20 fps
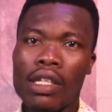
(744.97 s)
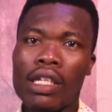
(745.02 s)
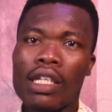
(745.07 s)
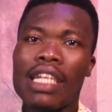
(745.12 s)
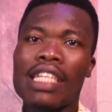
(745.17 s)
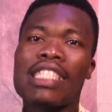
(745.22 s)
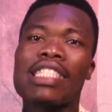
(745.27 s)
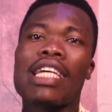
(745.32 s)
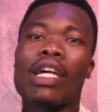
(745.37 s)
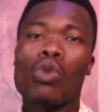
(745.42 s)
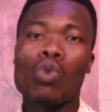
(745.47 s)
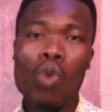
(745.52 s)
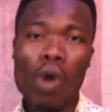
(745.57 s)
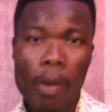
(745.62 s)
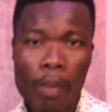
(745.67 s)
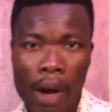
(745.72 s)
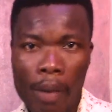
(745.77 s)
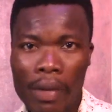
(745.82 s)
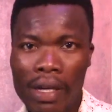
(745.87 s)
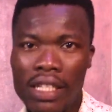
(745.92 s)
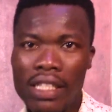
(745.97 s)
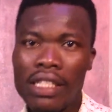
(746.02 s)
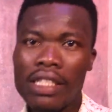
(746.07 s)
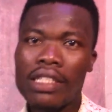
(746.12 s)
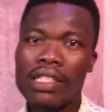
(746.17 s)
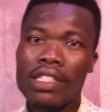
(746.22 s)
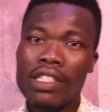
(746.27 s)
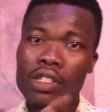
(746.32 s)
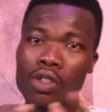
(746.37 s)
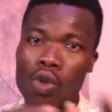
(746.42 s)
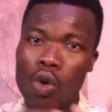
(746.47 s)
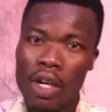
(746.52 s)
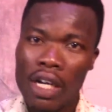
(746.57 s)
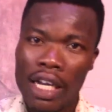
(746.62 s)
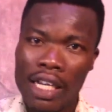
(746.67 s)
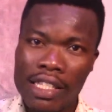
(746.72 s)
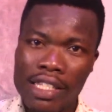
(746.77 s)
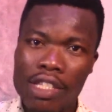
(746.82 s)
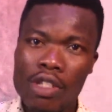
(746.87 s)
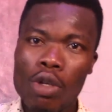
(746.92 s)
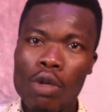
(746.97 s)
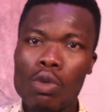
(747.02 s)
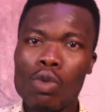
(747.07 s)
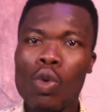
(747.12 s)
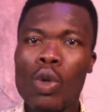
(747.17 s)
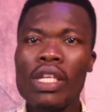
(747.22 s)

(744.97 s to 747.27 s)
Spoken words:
na se ato aba man still on a scene also